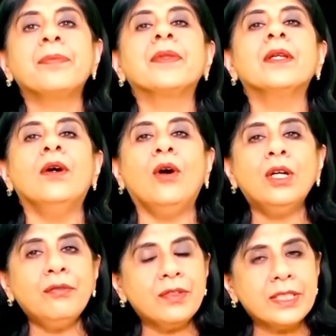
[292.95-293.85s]
or if
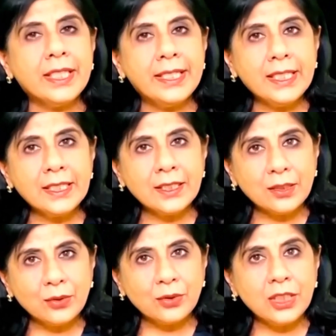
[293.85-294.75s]
his headache is
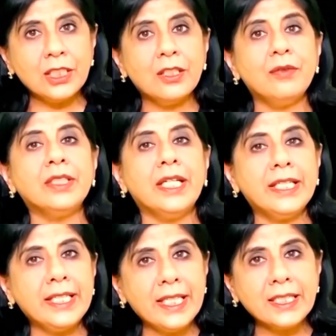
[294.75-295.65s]
associated with any
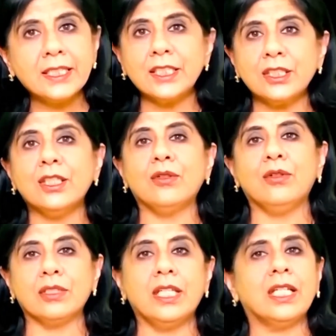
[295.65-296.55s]
exertional cause
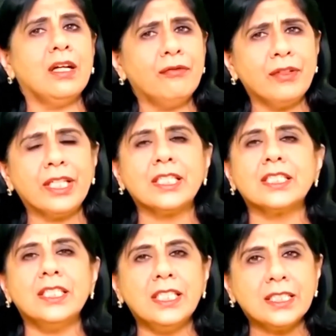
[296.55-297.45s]
like coughing,
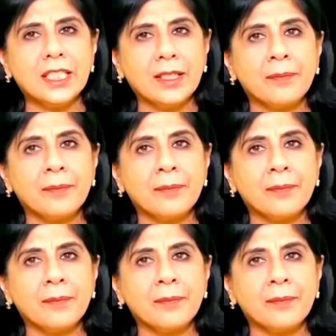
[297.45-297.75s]
sneezing,